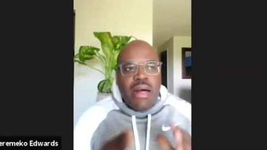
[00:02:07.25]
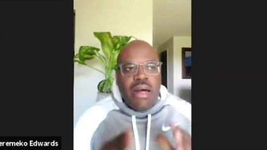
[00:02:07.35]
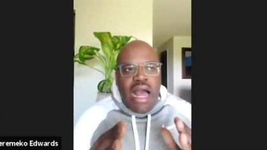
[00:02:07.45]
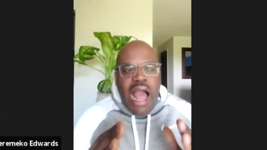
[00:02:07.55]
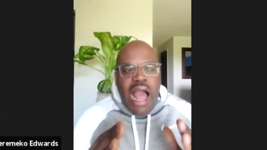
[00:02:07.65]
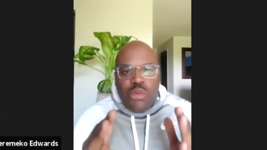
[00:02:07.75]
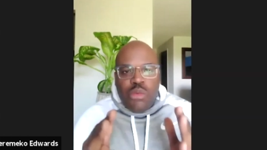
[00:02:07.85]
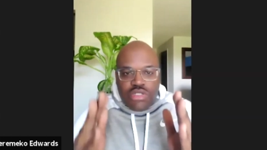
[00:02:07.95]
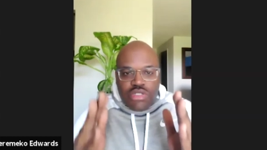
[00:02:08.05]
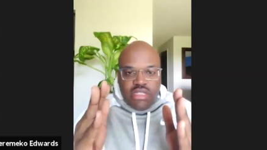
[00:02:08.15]
I was
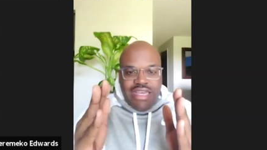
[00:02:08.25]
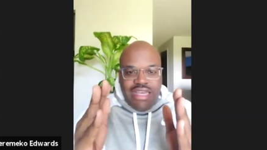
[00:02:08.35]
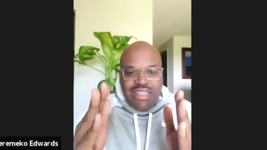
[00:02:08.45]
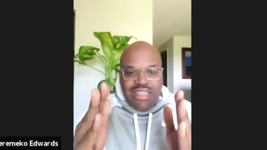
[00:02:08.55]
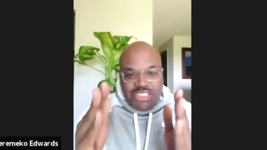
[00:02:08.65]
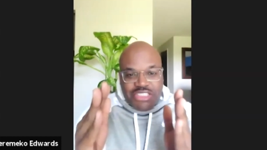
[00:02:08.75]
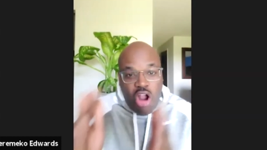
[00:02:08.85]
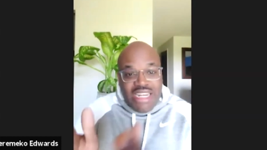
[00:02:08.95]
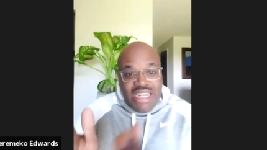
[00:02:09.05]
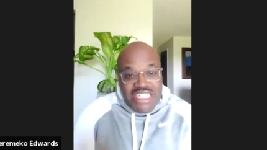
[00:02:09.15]
starting
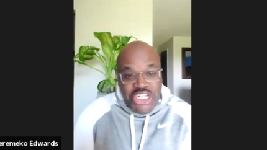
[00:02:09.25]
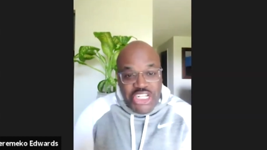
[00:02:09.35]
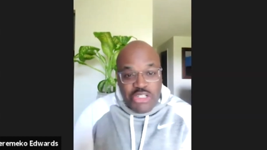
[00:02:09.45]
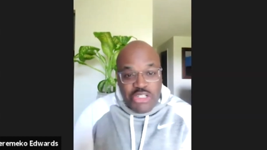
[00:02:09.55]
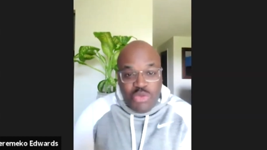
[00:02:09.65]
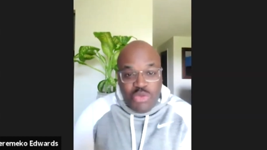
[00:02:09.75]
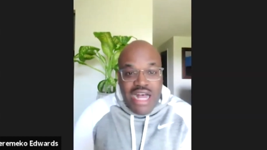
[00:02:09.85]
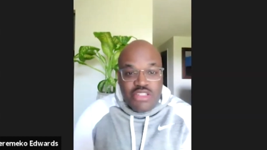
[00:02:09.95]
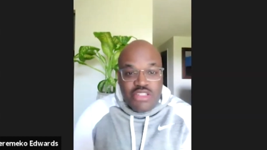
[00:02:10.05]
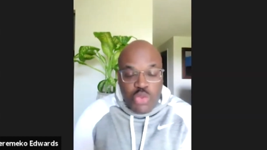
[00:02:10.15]
this year,
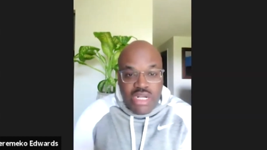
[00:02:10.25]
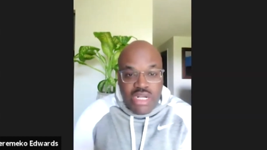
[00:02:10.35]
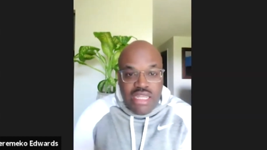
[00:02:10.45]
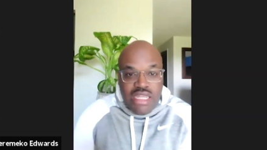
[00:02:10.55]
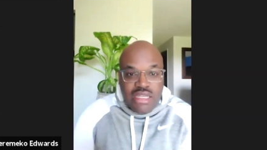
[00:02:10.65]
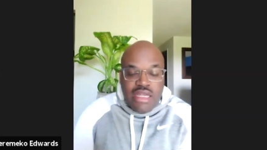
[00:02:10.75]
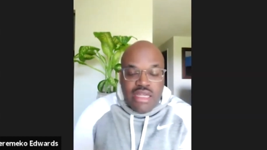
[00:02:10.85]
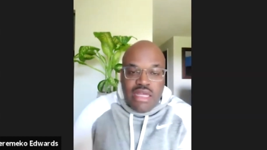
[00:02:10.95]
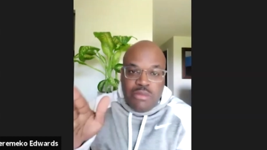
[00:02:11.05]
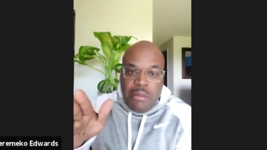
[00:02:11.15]
2020,
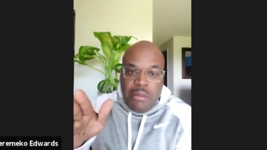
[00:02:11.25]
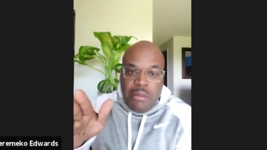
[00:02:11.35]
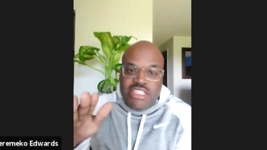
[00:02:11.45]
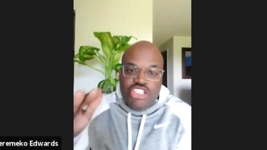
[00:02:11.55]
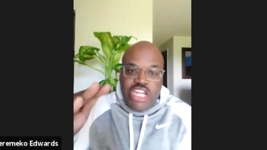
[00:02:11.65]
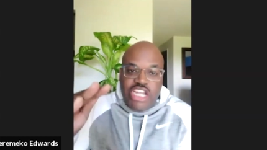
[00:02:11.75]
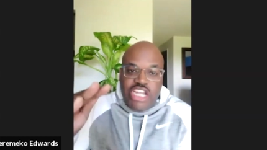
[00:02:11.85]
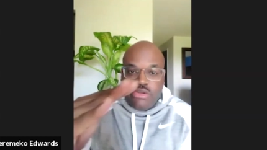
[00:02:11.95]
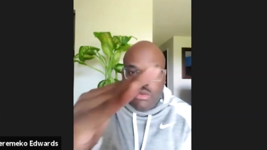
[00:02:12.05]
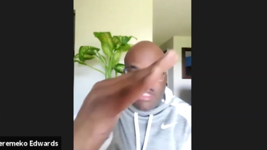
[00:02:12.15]
my trajectory was like